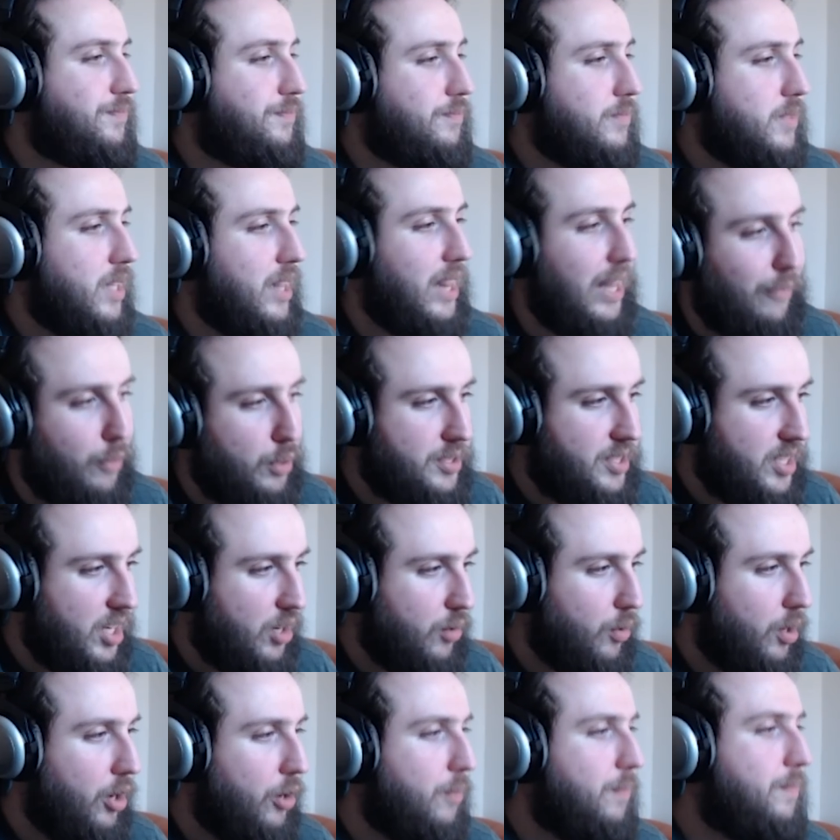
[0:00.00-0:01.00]
Level
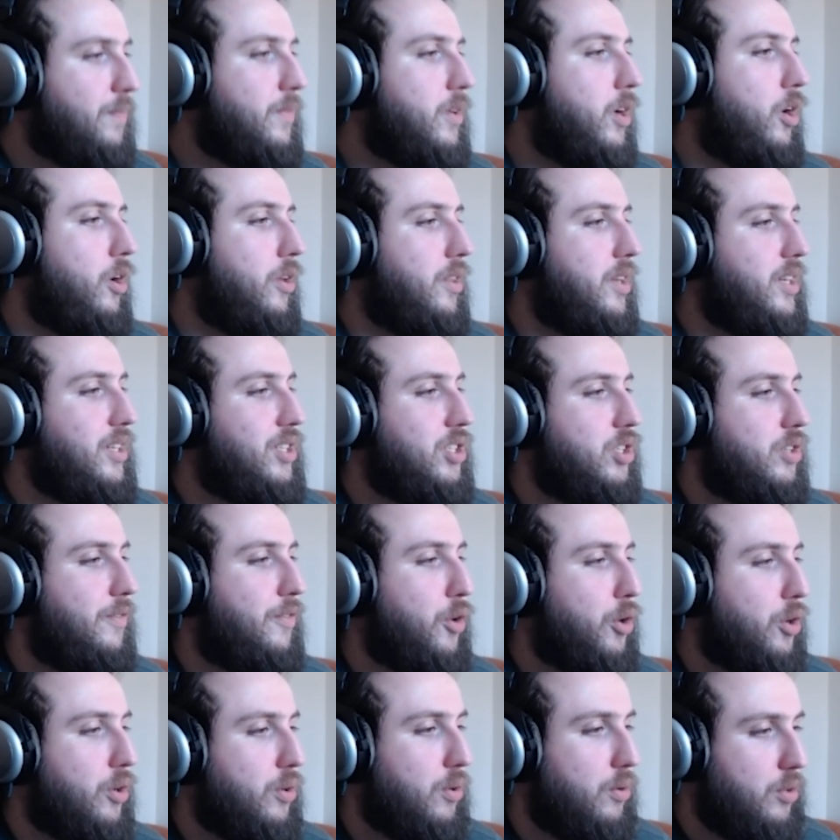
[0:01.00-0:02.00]
0 unleashes a
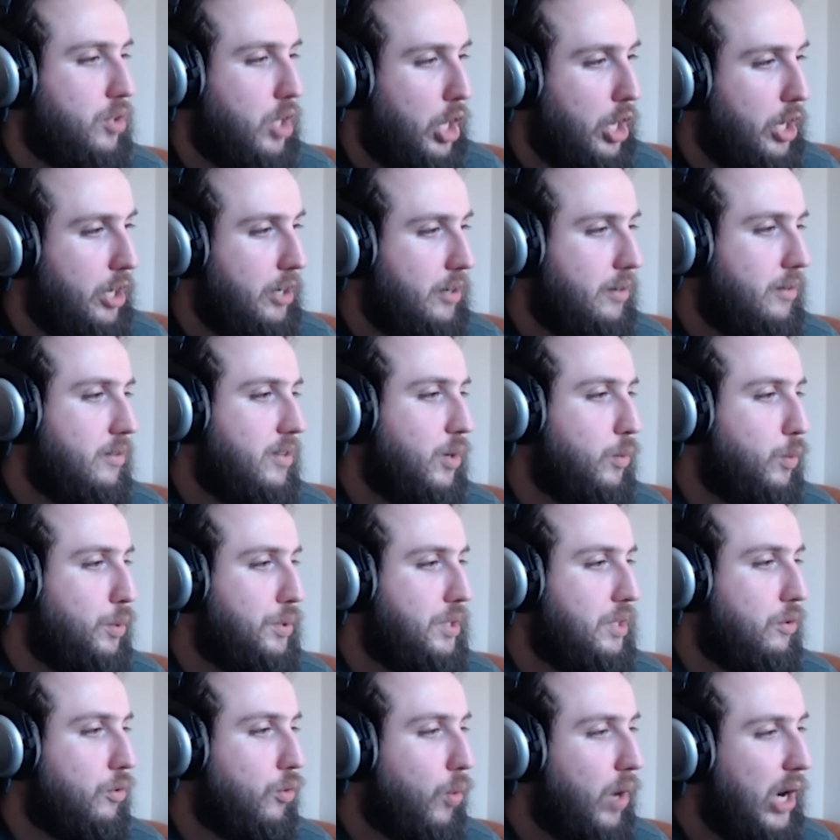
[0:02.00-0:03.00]
vertical cut that will
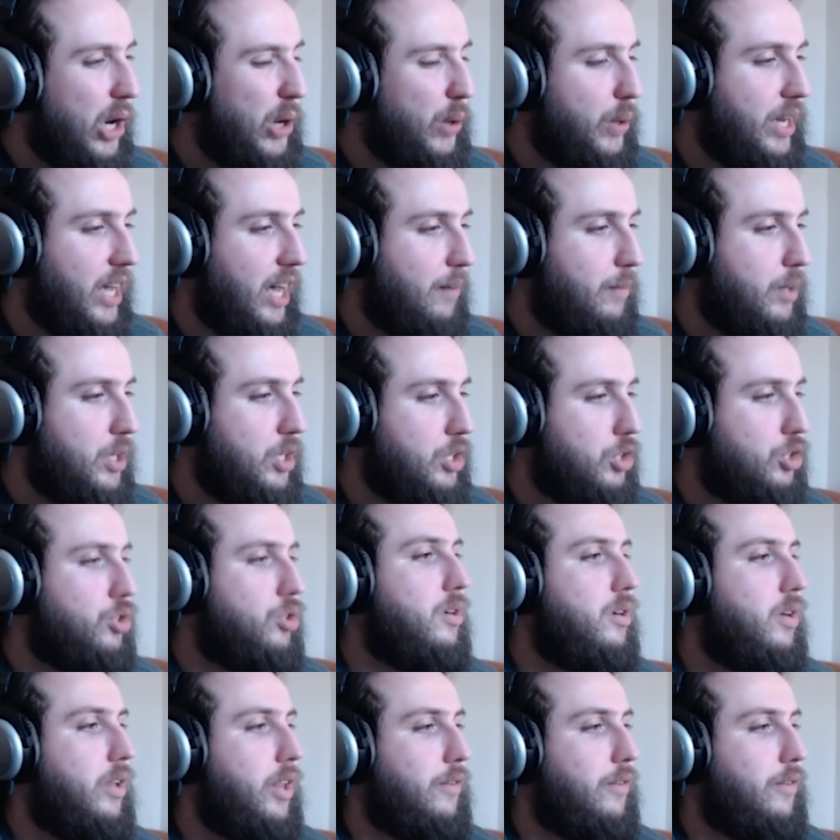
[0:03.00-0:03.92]
deal cryo damage.